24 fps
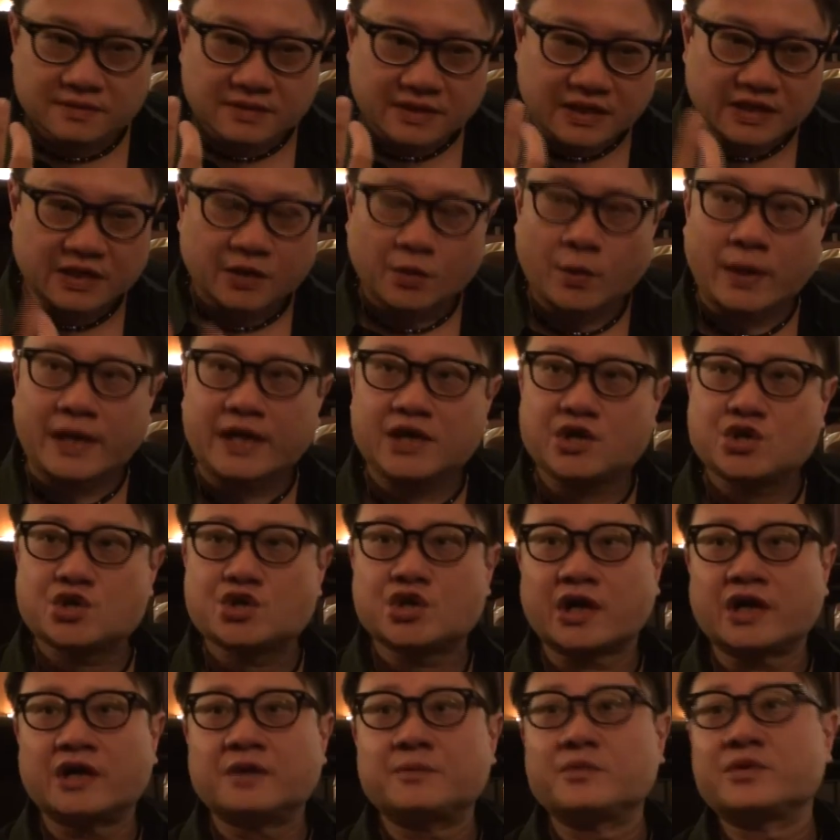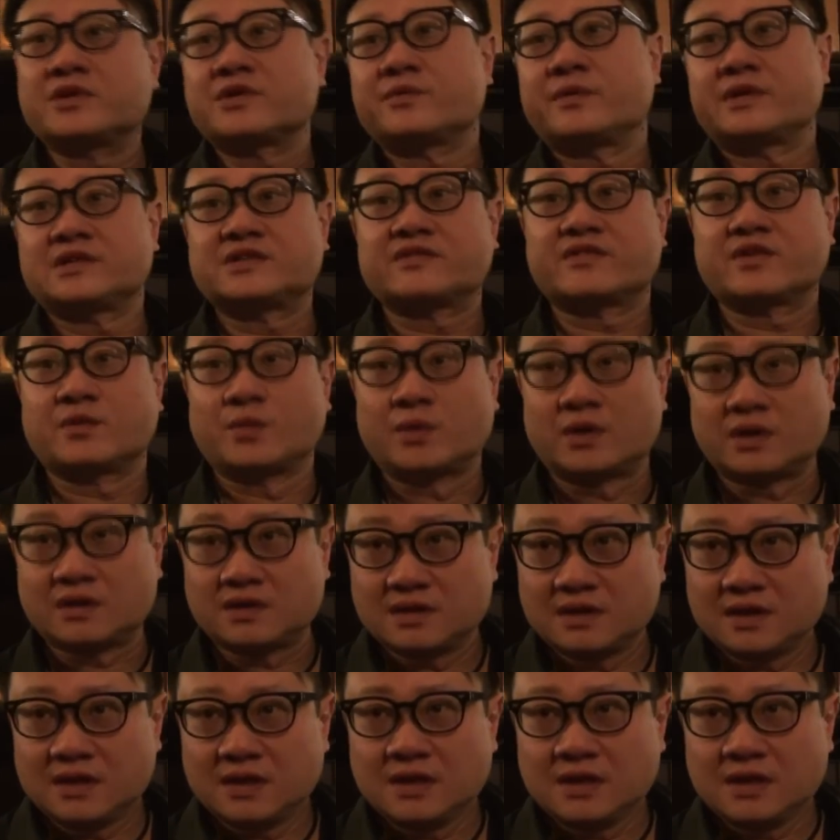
in a way, share him with the rest of the world.